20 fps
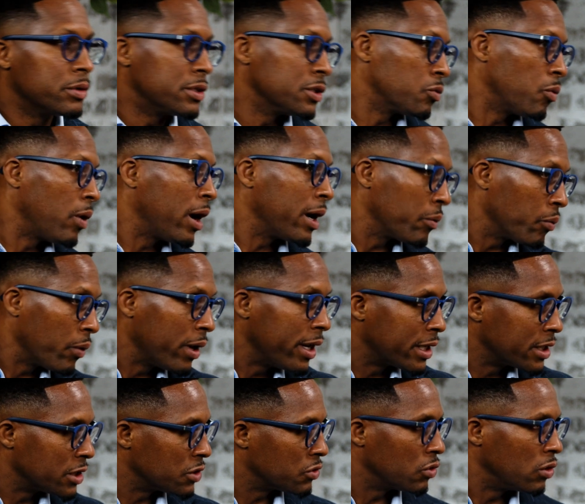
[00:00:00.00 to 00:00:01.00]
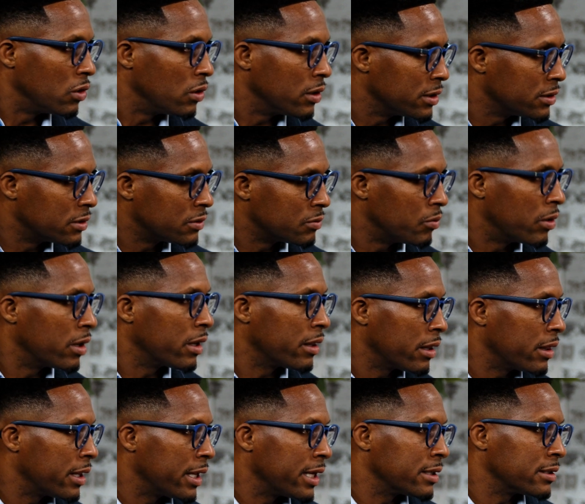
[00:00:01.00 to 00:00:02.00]
is why rate control is one of the
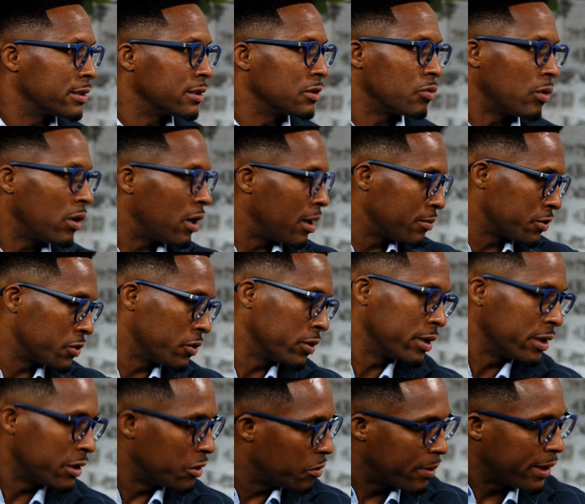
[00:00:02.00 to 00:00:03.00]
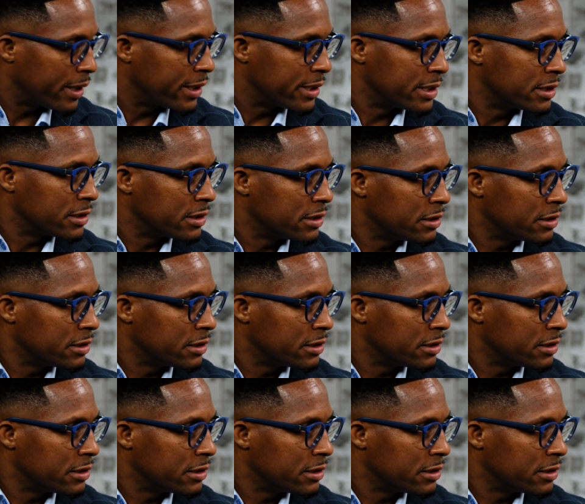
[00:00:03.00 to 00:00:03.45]
things as well, I'm sure, that you pay attention